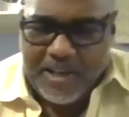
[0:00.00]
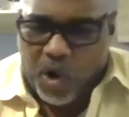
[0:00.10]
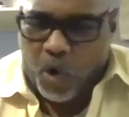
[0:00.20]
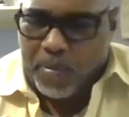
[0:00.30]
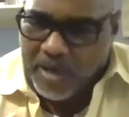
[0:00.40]

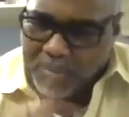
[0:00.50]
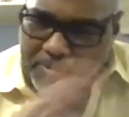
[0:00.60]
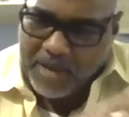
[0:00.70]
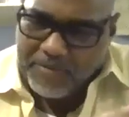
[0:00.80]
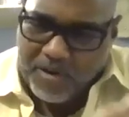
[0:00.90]
open up
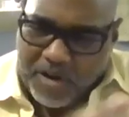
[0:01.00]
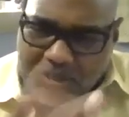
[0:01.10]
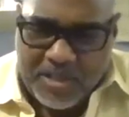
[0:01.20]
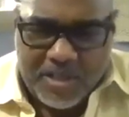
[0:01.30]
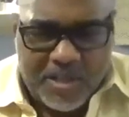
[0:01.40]
that
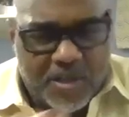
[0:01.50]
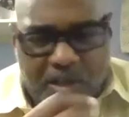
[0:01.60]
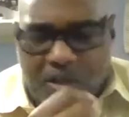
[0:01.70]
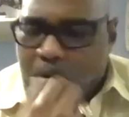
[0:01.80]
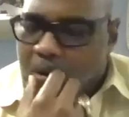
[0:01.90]
run.
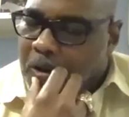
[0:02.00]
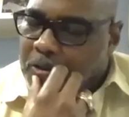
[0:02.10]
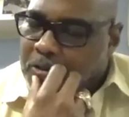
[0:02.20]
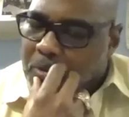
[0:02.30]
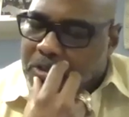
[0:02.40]
You all
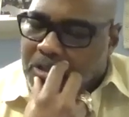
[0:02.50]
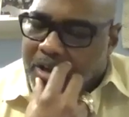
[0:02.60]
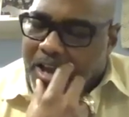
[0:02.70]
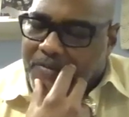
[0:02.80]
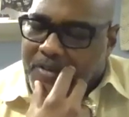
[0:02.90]
do what you
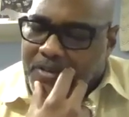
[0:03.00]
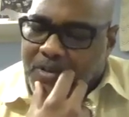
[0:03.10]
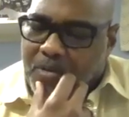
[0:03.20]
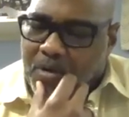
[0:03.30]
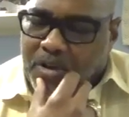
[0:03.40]
have to
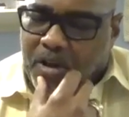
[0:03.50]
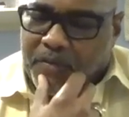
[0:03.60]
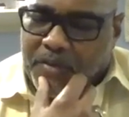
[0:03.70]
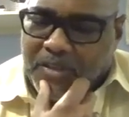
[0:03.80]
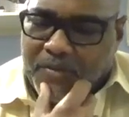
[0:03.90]
do on the
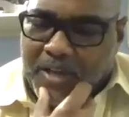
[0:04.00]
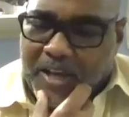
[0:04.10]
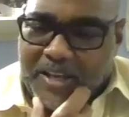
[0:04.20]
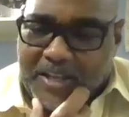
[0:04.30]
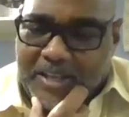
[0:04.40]
offensive
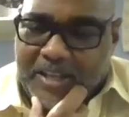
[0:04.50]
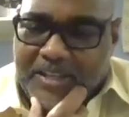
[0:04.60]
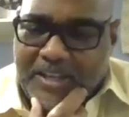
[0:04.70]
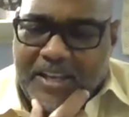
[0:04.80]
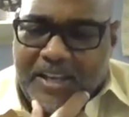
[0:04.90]
line. And
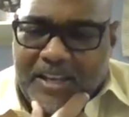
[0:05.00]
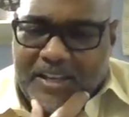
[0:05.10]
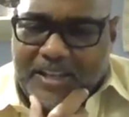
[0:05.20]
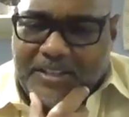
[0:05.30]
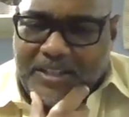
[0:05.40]
then
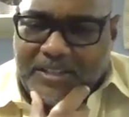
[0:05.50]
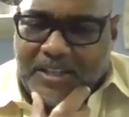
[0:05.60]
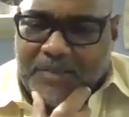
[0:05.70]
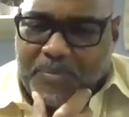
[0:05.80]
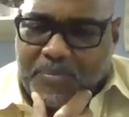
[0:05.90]
let's let's
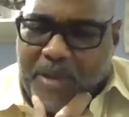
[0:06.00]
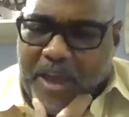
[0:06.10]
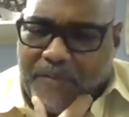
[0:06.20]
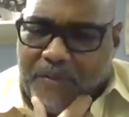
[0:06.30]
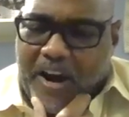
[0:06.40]
get
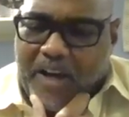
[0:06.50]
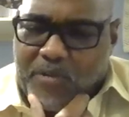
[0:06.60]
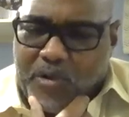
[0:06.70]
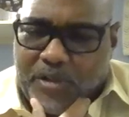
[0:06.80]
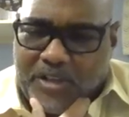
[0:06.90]
Pat Freiermuth.